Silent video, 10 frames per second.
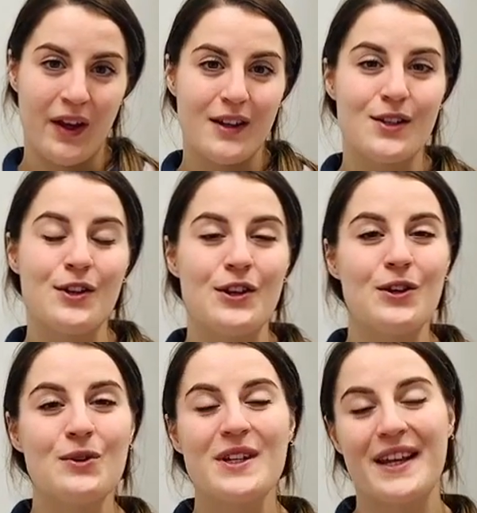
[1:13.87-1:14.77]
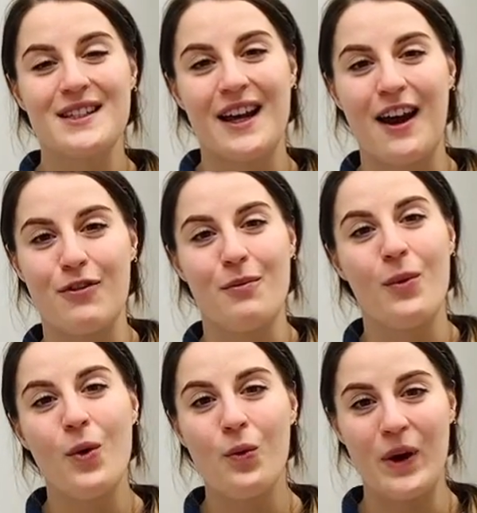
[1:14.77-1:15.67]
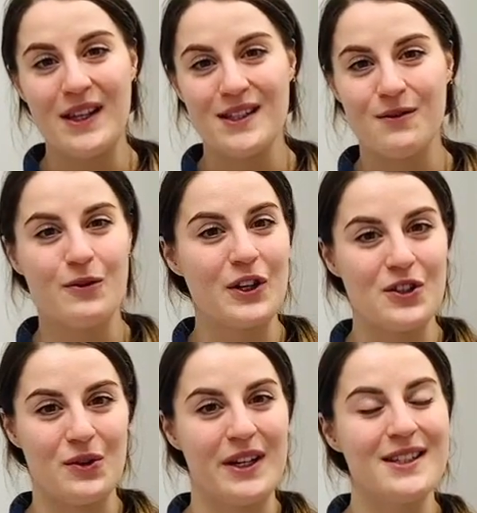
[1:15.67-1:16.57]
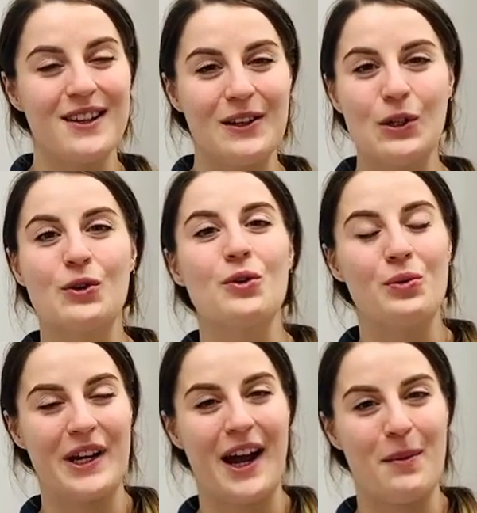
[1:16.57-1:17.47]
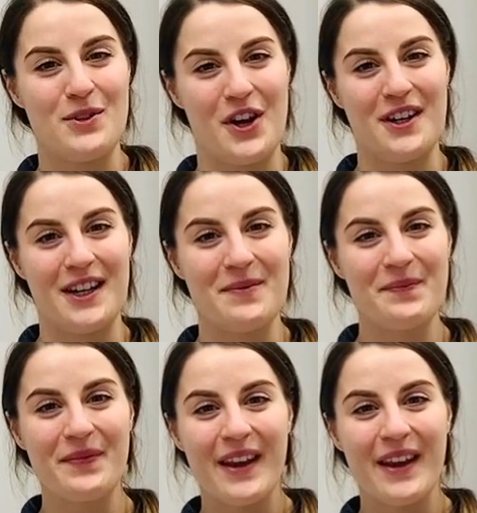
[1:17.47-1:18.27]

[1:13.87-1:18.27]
so that you tend to have more wins and victories along your rehab journey.